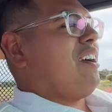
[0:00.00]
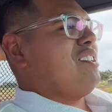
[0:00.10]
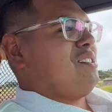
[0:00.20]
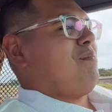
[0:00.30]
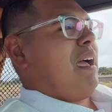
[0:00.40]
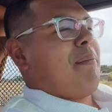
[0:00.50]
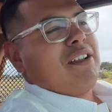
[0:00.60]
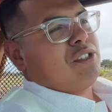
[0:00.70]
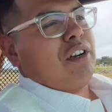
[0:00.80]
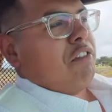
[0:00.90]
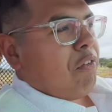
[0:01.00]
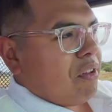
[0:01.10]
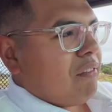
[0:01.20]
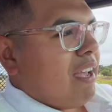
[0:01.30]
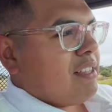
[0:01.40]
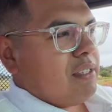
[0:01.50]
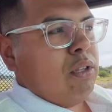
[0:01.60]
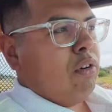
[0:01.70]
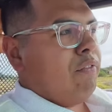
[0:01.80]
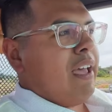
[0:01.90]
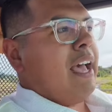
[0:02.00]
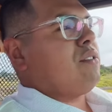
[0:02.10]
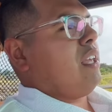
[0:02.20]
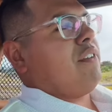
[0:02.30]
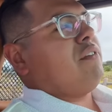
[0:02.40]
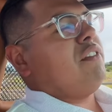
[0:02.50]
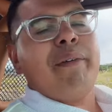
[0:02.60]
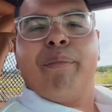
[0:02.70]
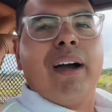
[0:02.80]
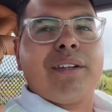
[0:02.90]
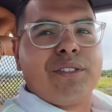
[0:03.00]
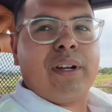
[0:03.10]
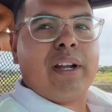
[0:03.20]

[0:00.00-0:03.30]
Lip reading: because my parents couldn't afford the Vans, even though Vans are like $55 or whatever.